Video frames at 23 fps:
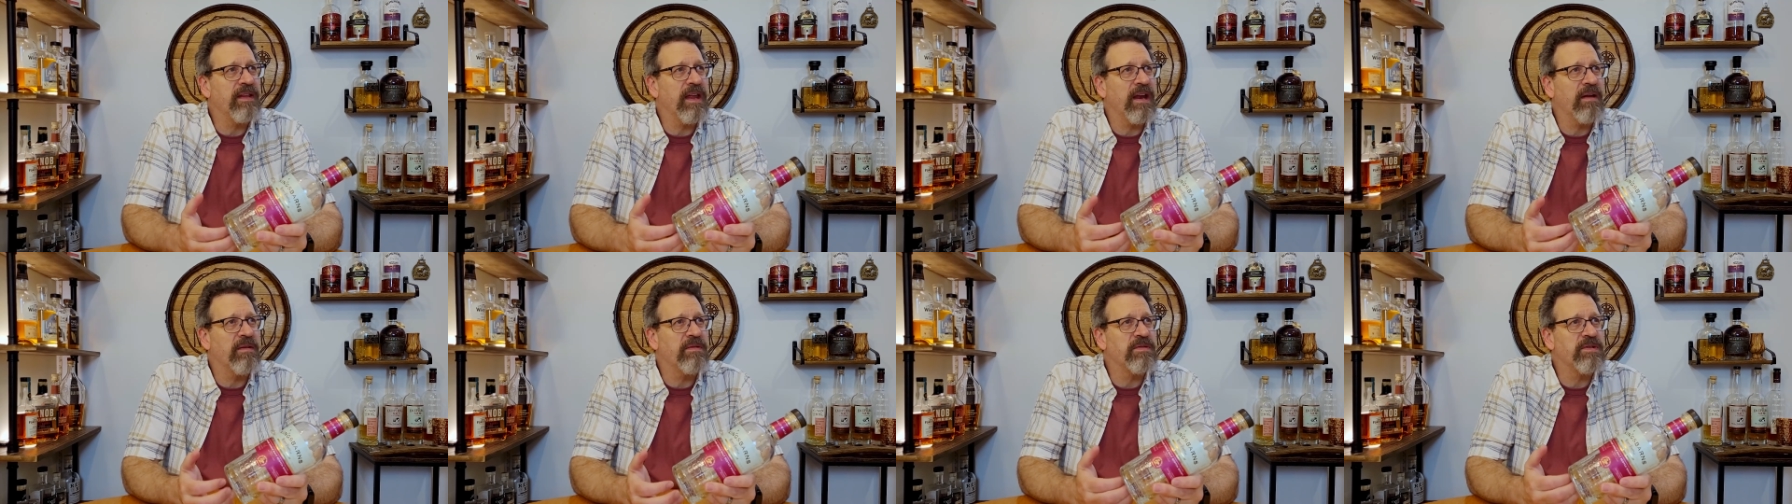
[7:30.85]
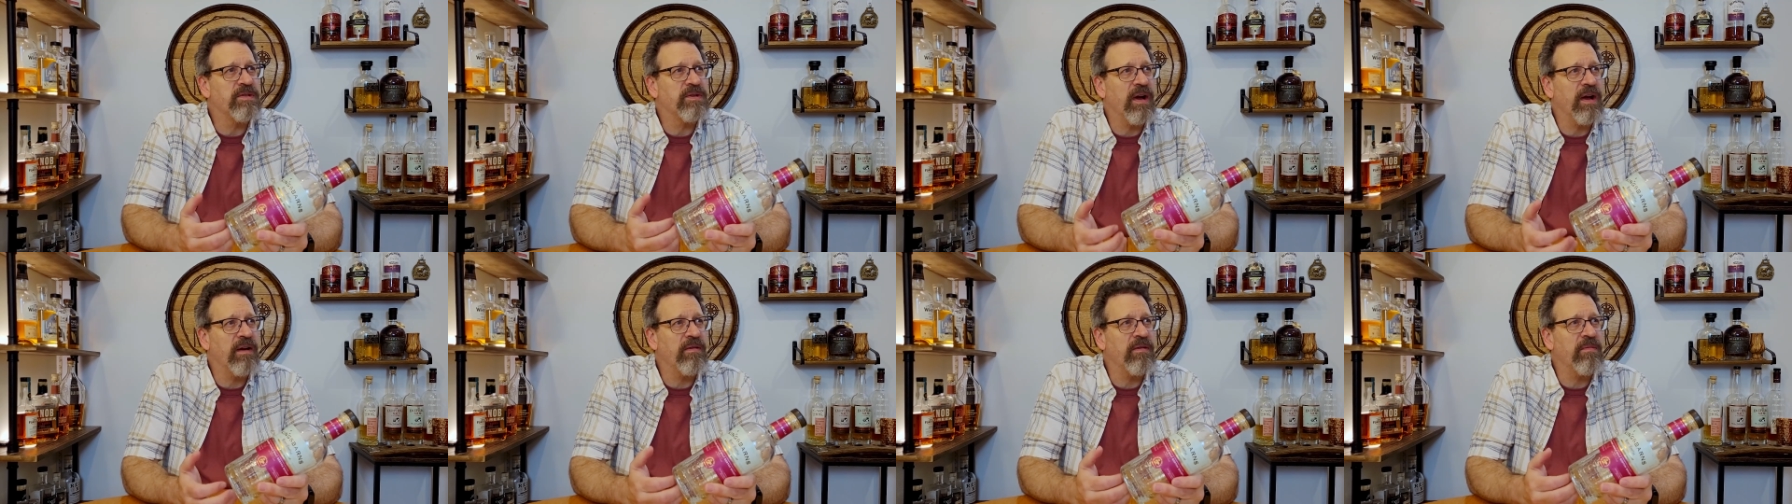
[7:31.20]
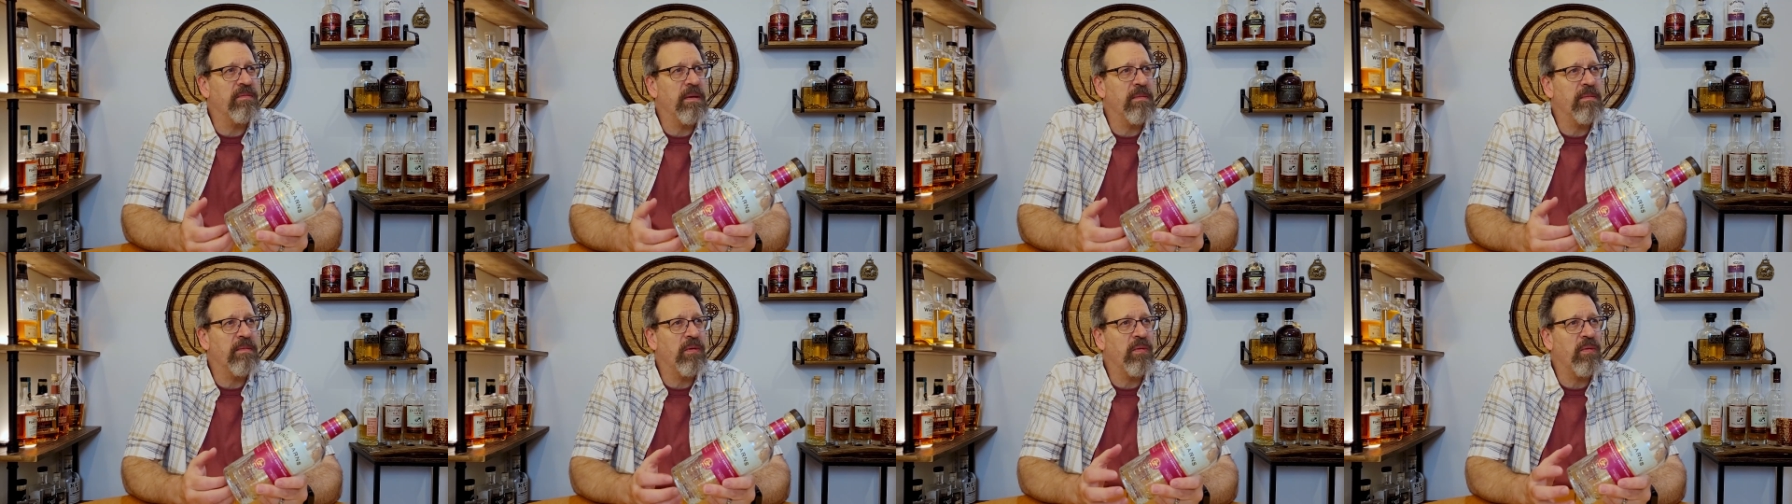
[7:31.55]
that I was trying to
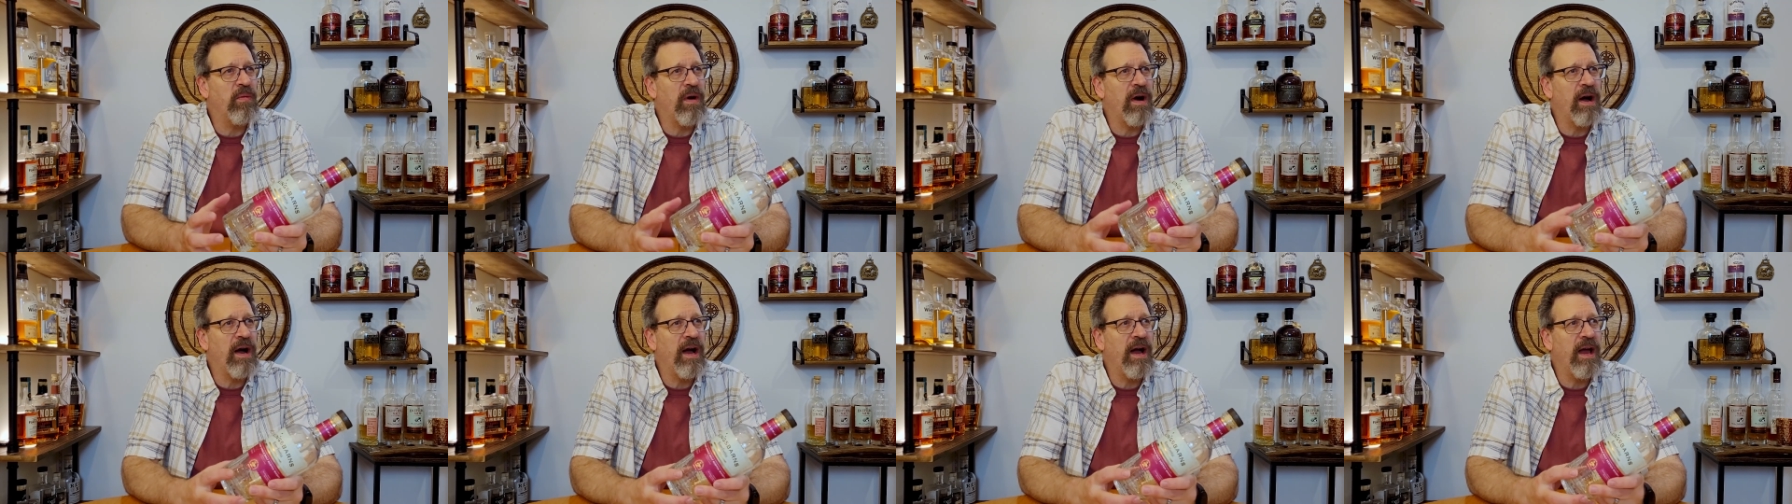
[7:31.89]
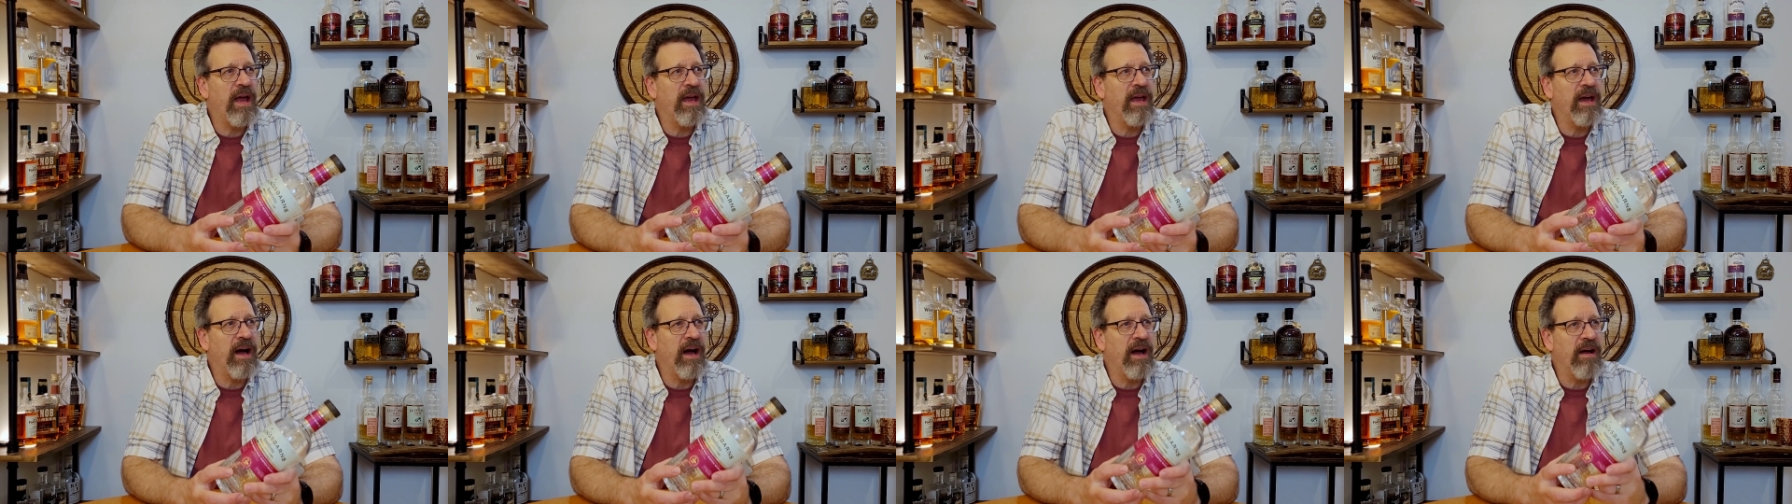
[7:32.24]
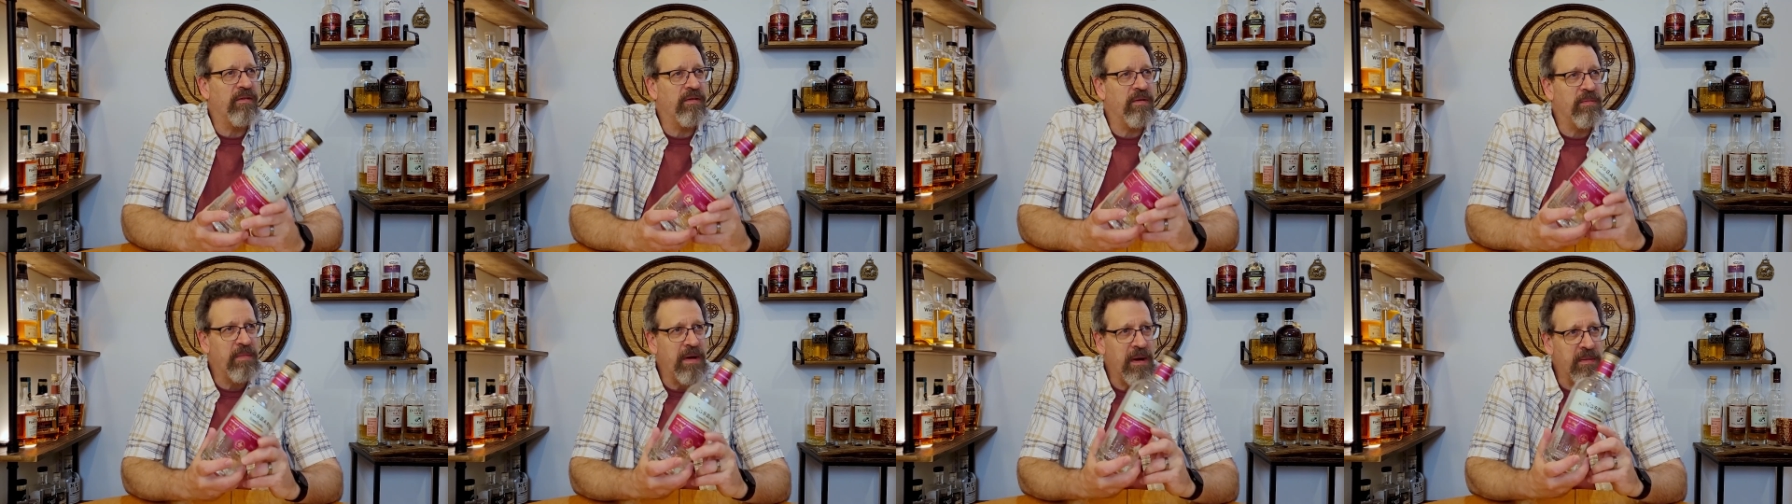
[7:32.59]
remember why I
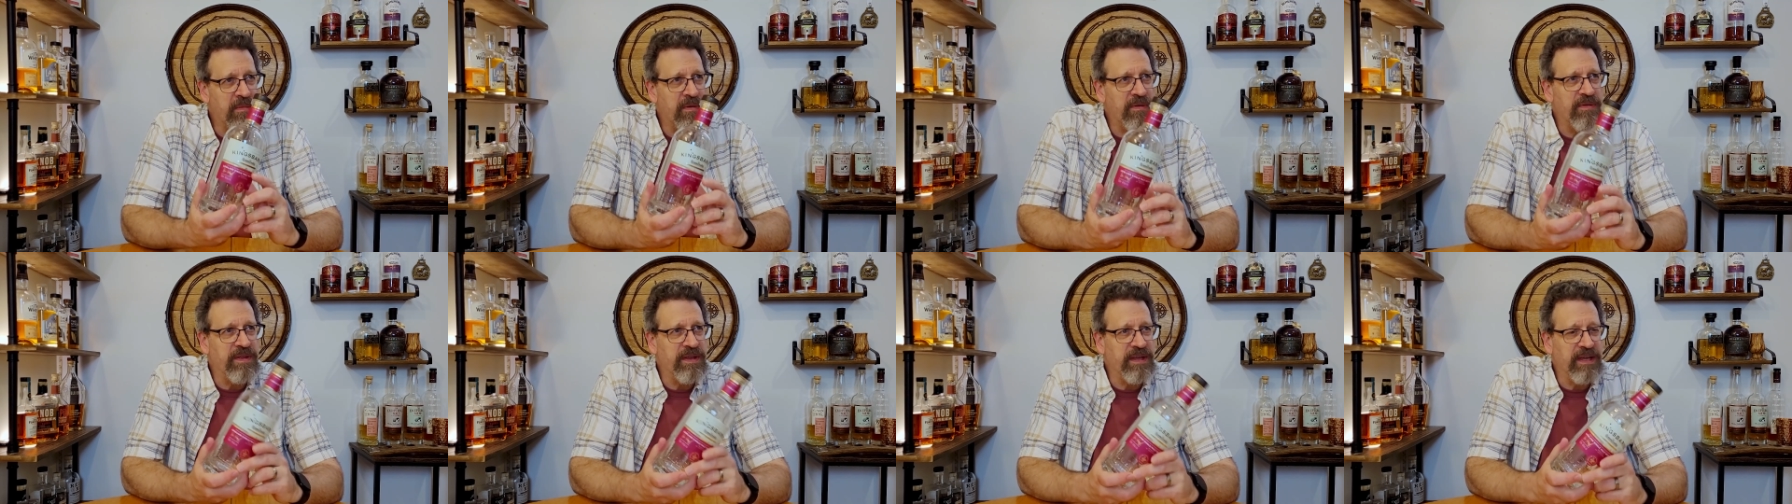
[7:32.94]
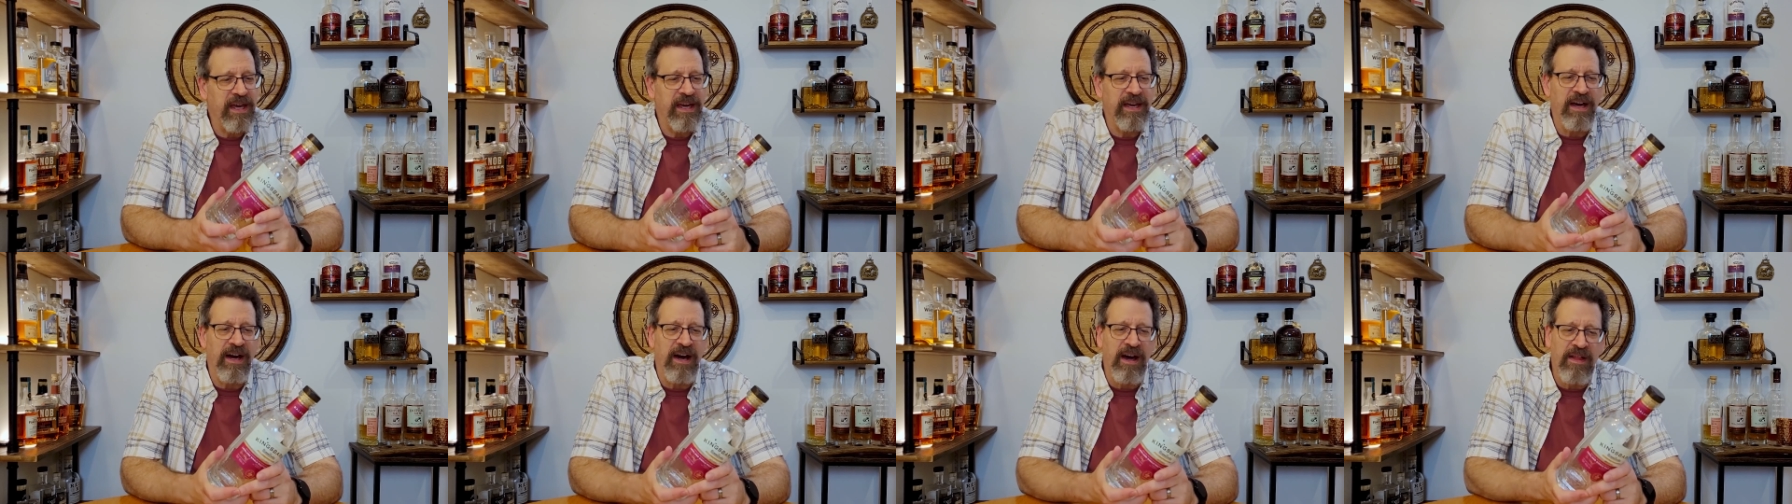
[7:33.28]
remember thinking,